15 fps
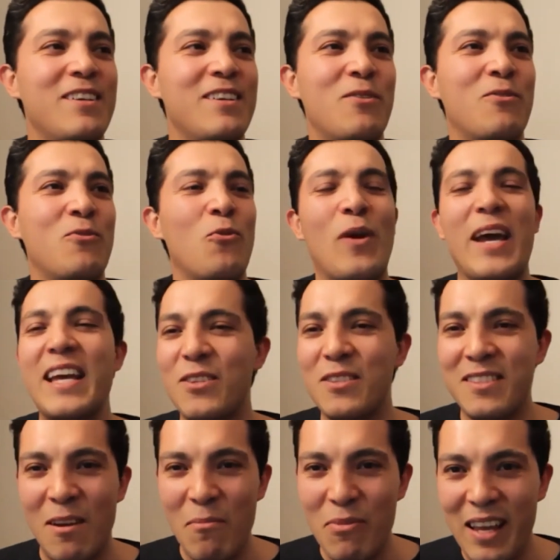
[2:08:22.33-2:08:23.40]
create
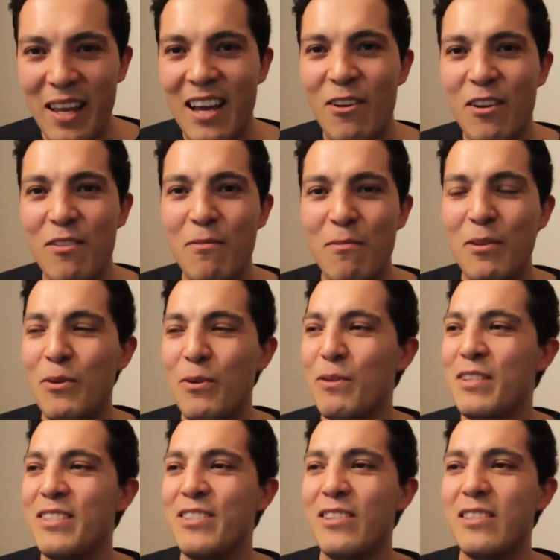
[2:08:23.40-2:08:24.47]
something out of the blue.
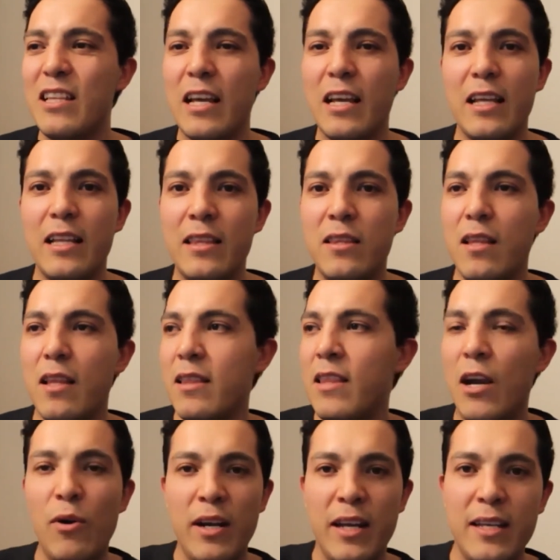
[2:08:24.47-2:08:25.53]
It's just like,
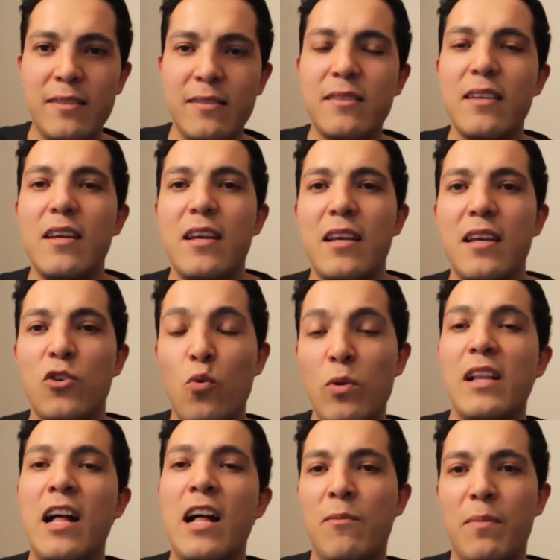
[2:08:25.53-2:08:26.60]
there it is. You will
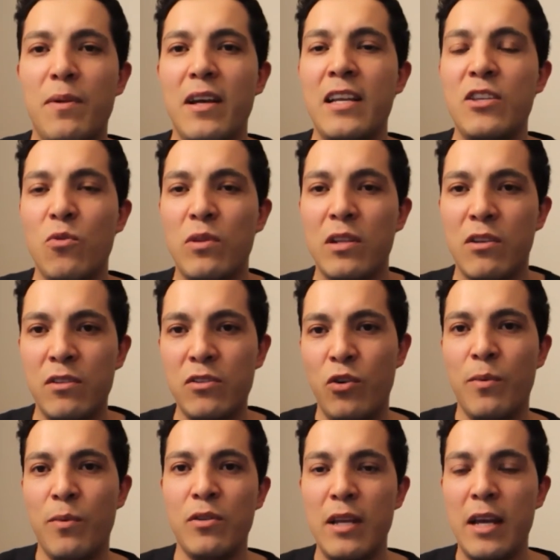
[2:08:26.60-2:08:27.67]
help and you will
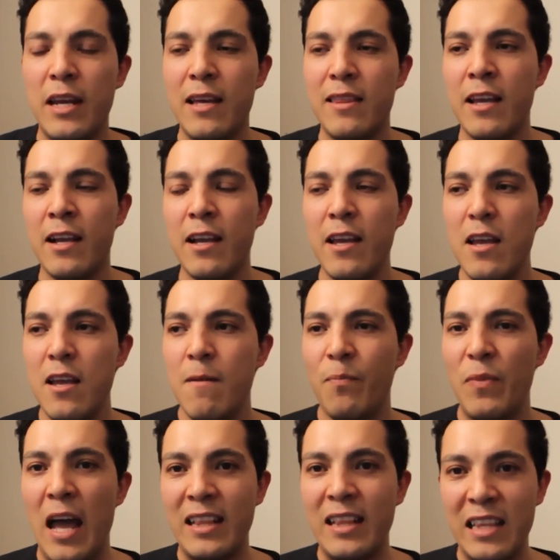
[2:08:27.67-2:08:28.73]
contribute. And I think
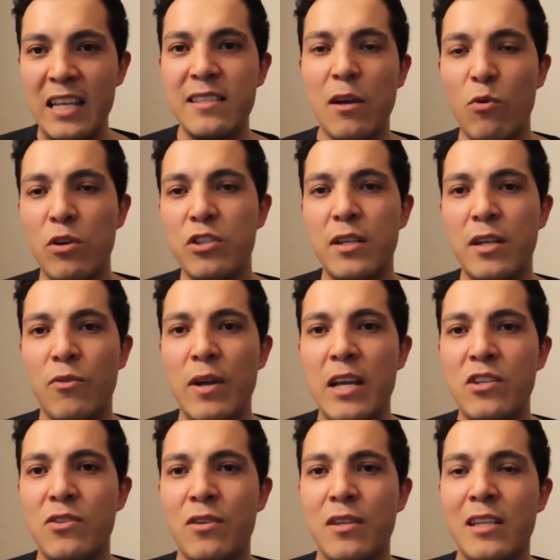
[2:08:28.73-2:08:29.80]
at least our
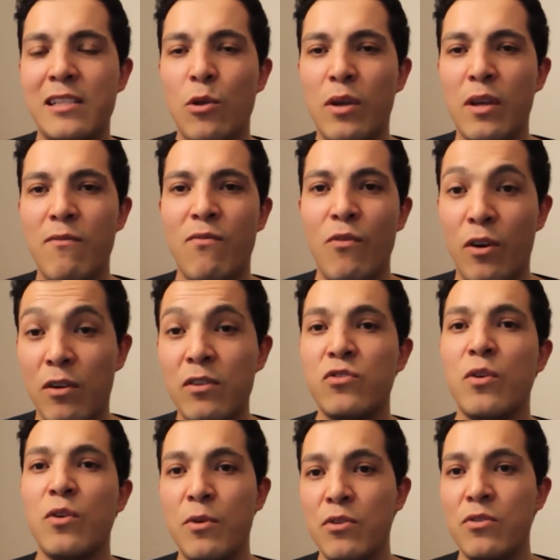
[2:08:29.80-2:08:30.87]
generation is looking for
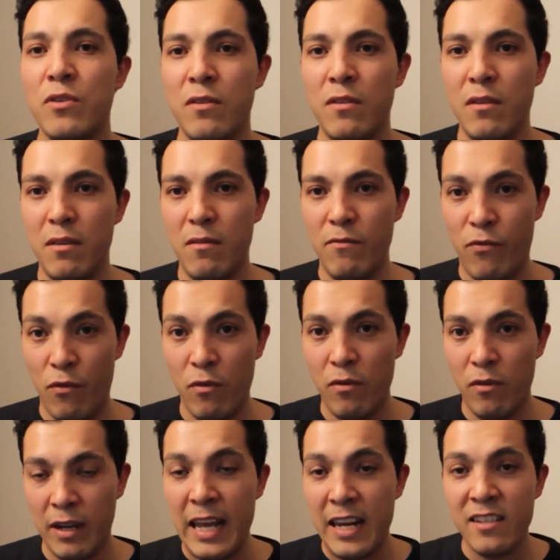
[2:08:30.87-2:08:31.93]
contribution for
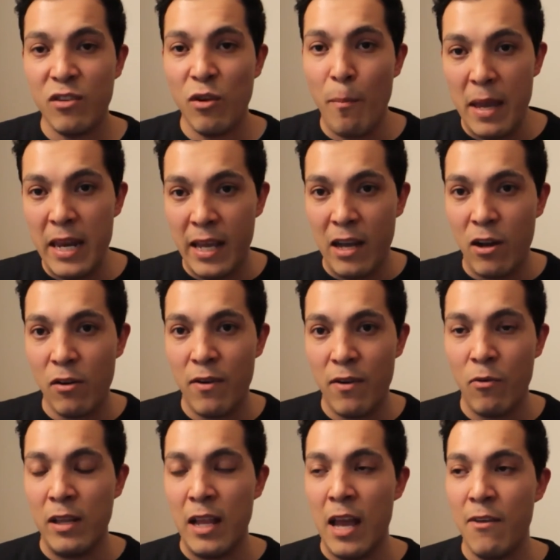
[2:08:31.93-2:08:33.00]
getting some meaning out of
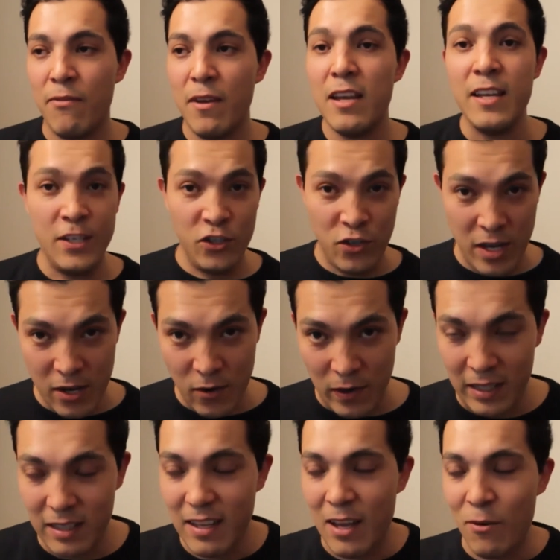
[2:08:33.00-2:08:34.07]
our life in
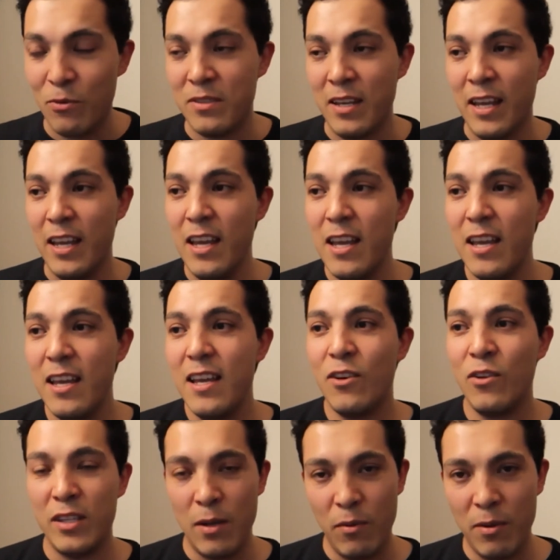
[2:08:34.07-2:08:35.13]
general, I would say.
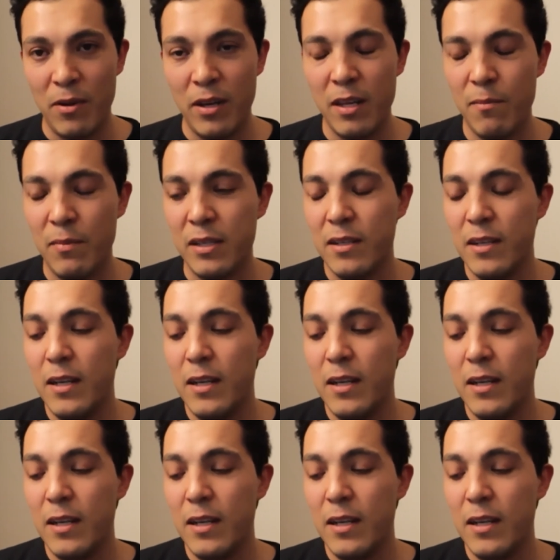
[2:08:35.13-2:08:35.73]
Not everybody, but